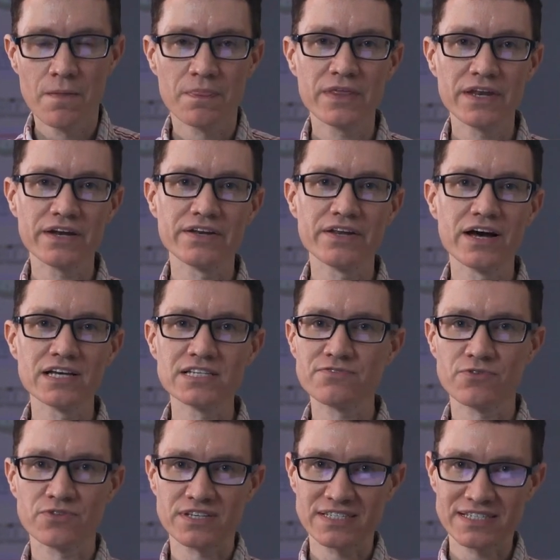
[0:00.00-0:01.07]
than it does
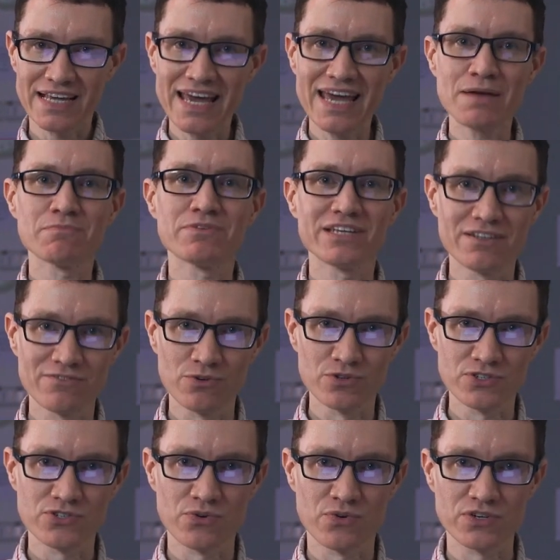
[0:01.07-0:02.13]
for the same 10
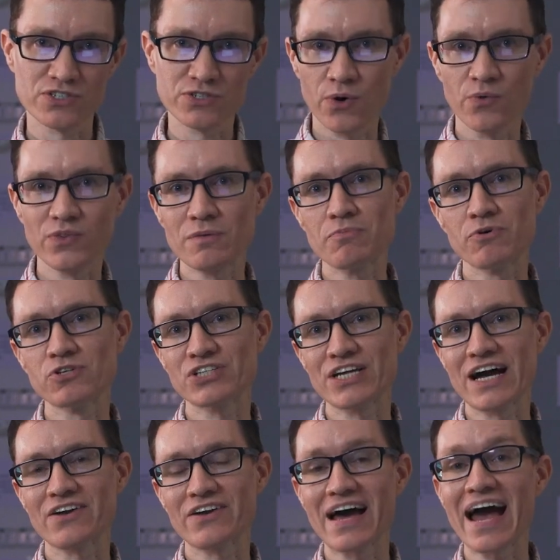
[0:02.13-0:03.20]
volt source to only push
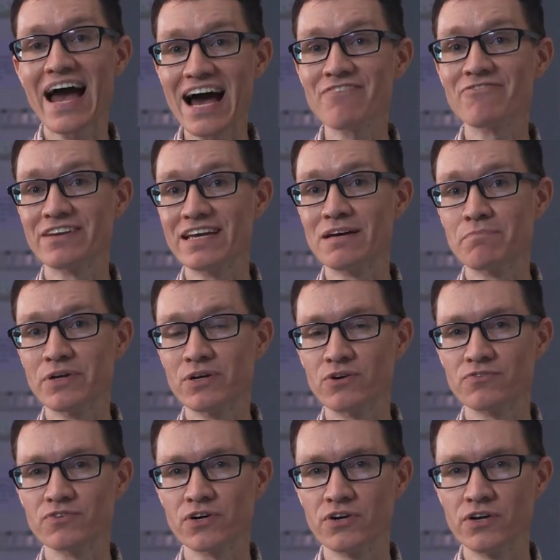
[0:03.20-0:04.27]
out a half an ampere
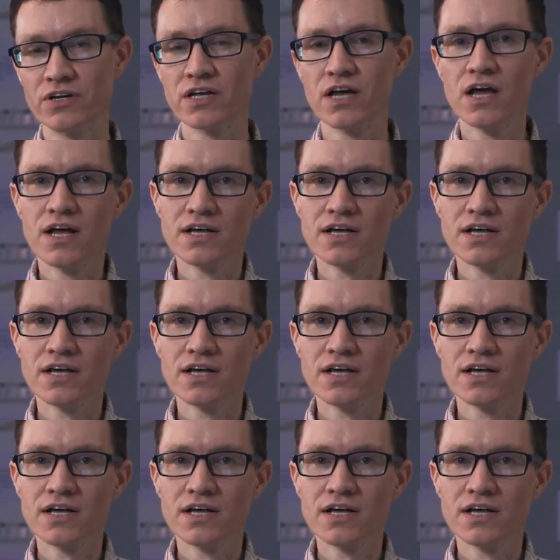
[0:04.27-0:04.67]
of current.